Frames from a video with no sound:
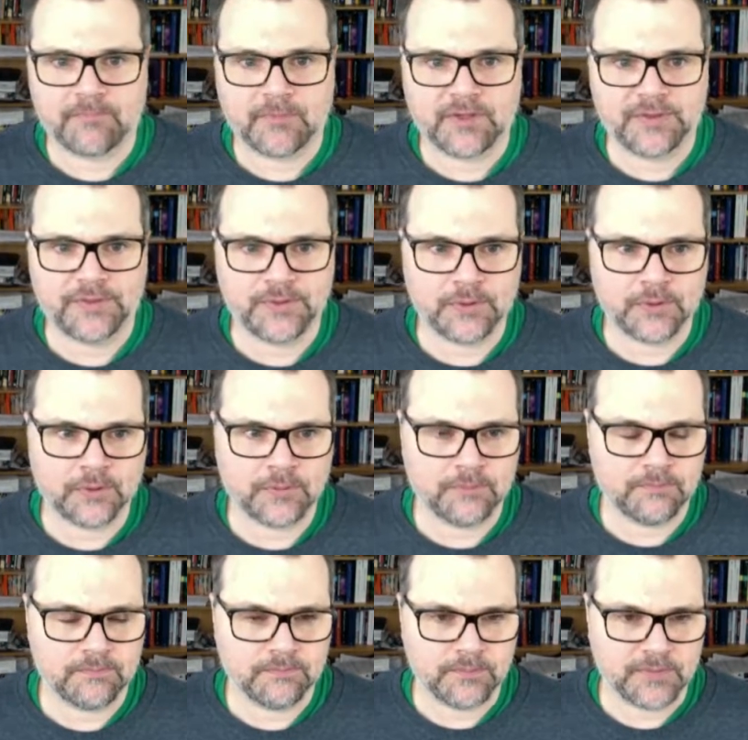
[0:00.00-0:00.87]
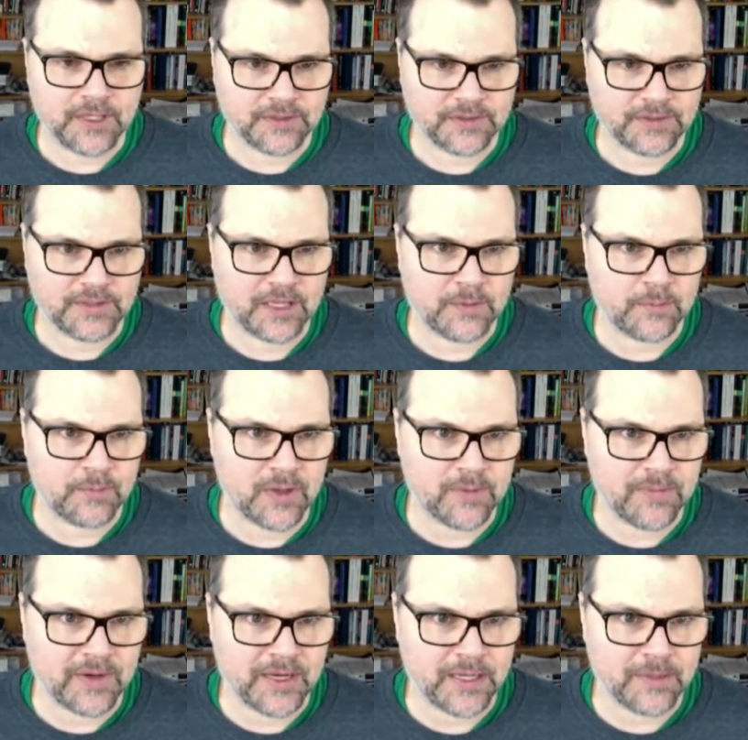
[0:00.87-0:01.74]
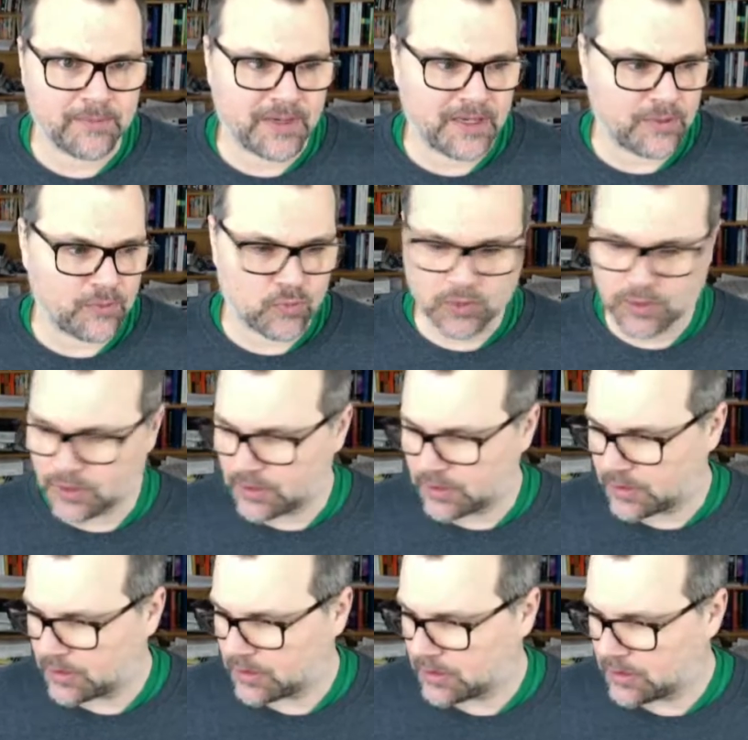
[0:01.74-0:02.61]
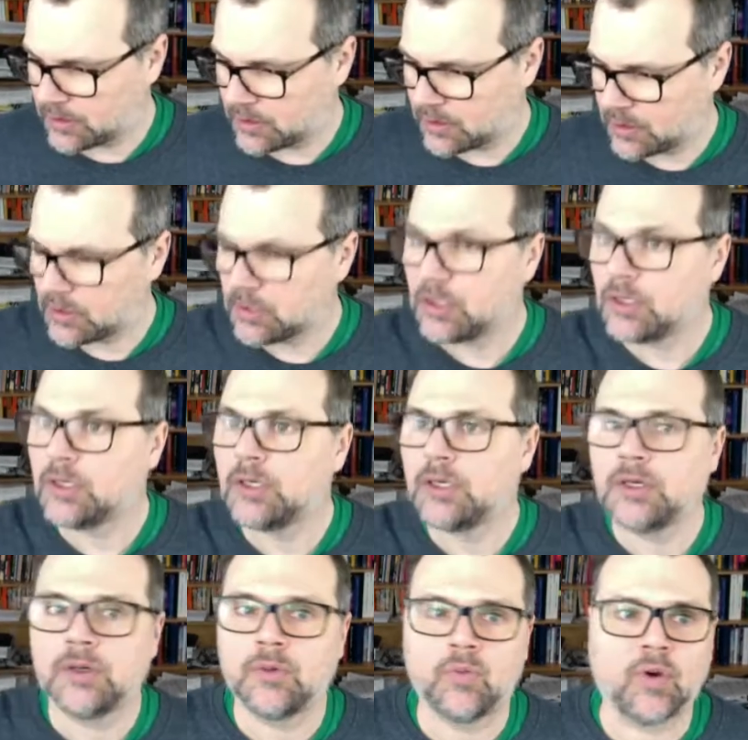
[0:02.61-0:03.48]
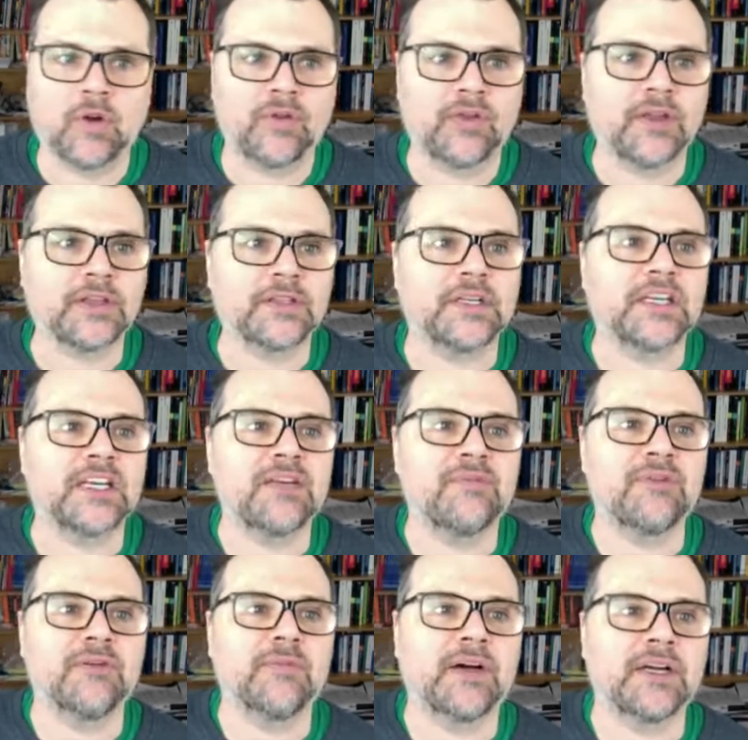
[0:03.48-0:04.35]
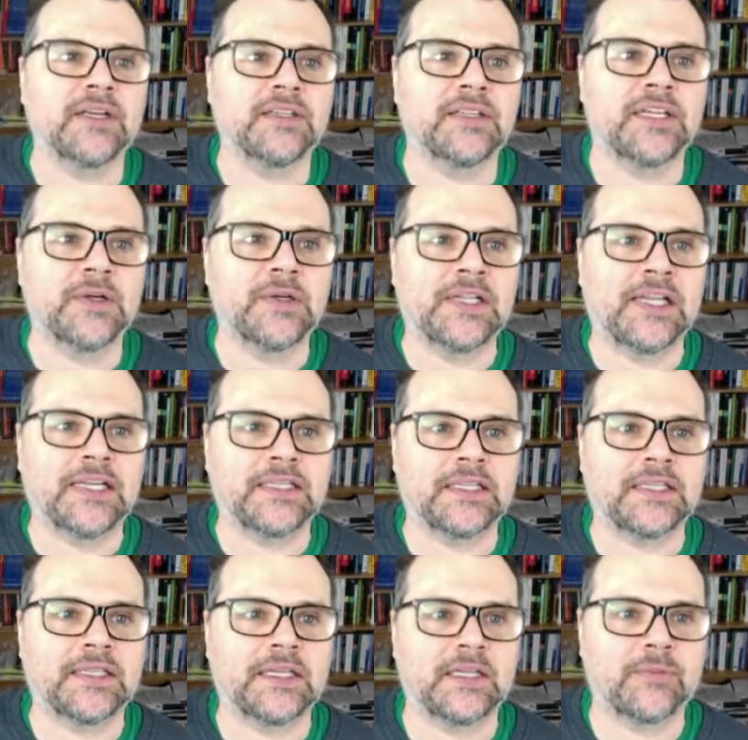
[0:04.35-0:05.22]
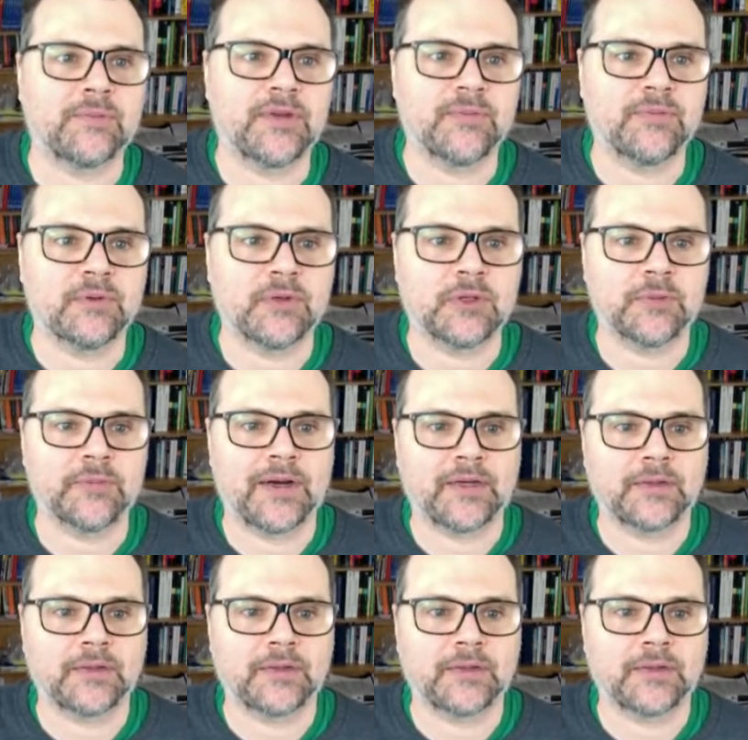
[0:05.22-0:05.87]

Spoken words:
So yes, that'd be my one thing to keep in mind that I would like to tell people about.